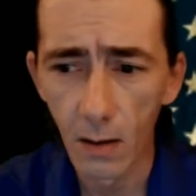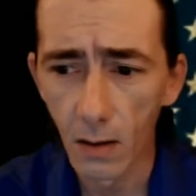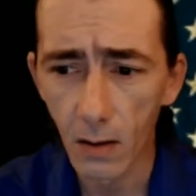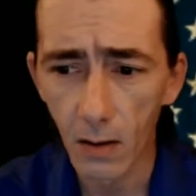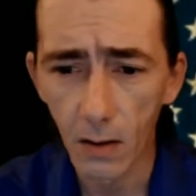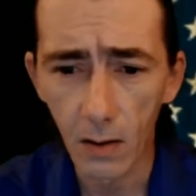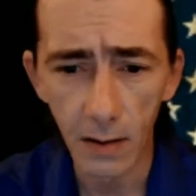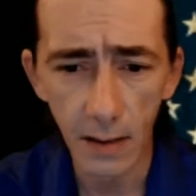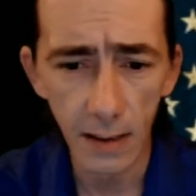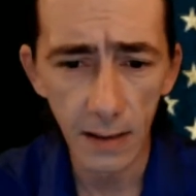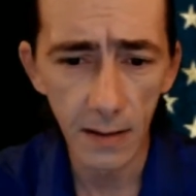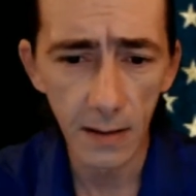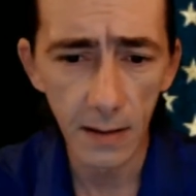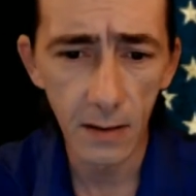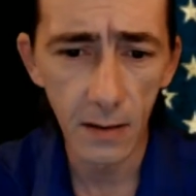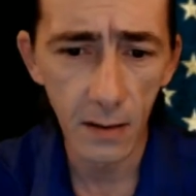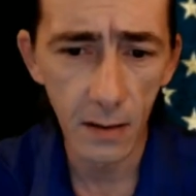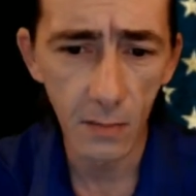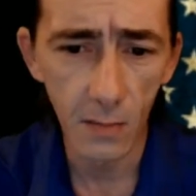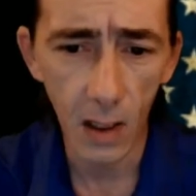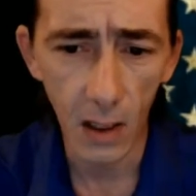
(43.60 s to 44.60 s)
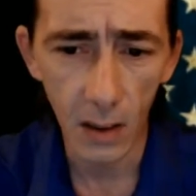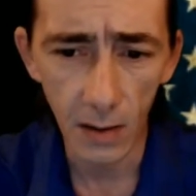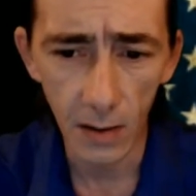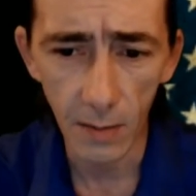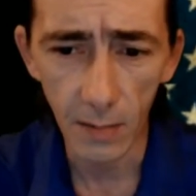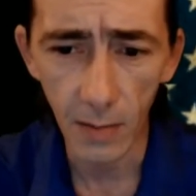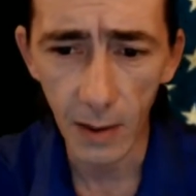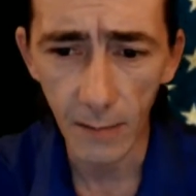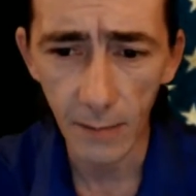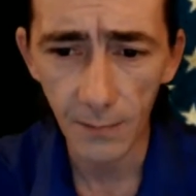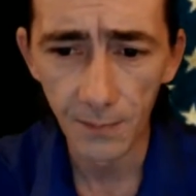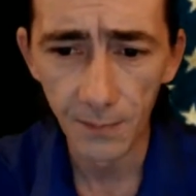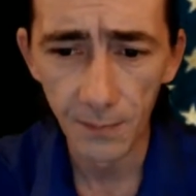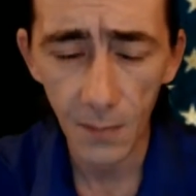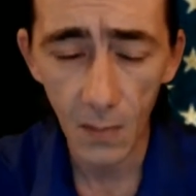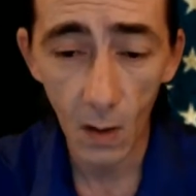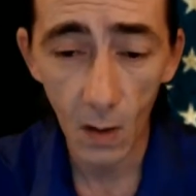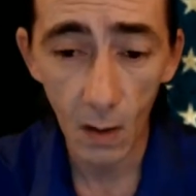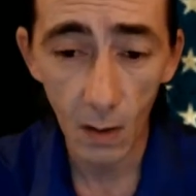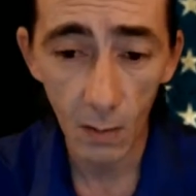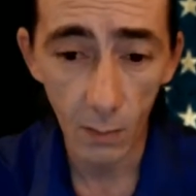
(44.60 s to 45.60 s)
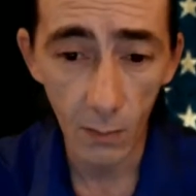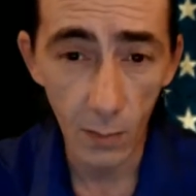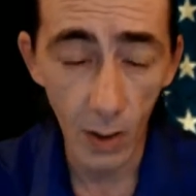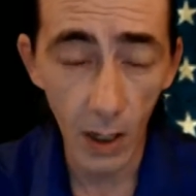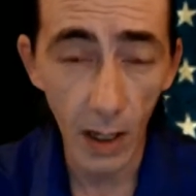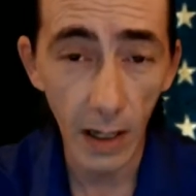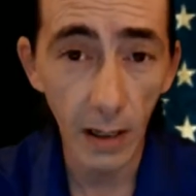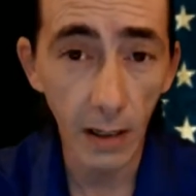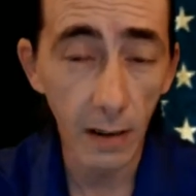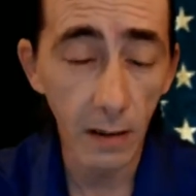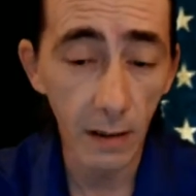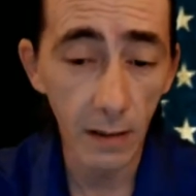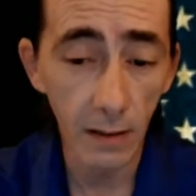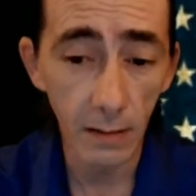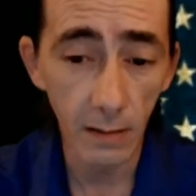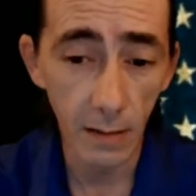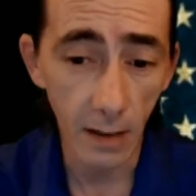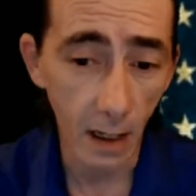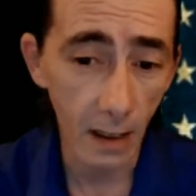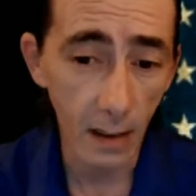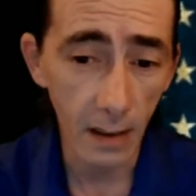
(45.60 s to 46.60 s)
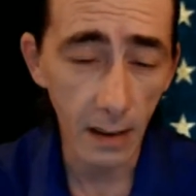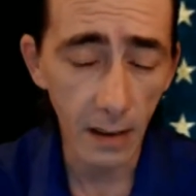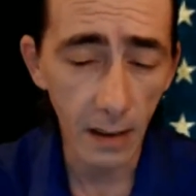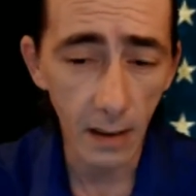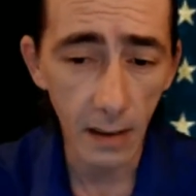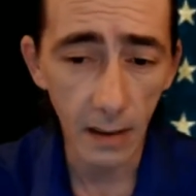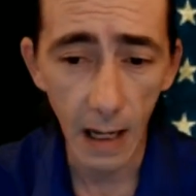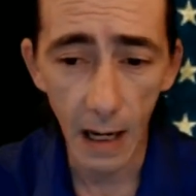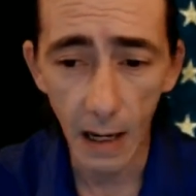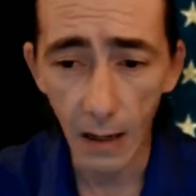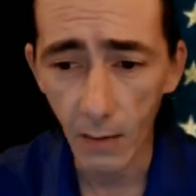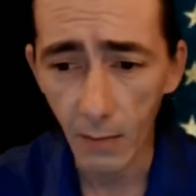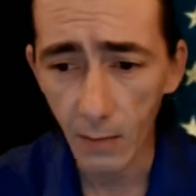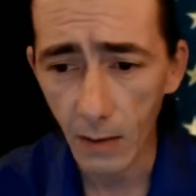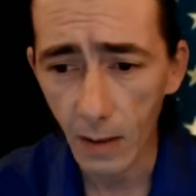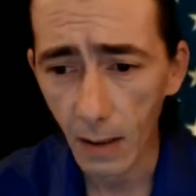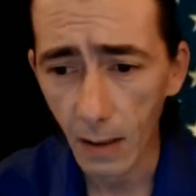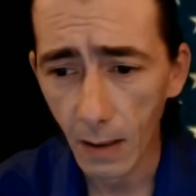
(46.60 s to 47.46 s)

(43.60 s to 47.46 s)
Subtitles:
into the monument, breaking it, knocking it down.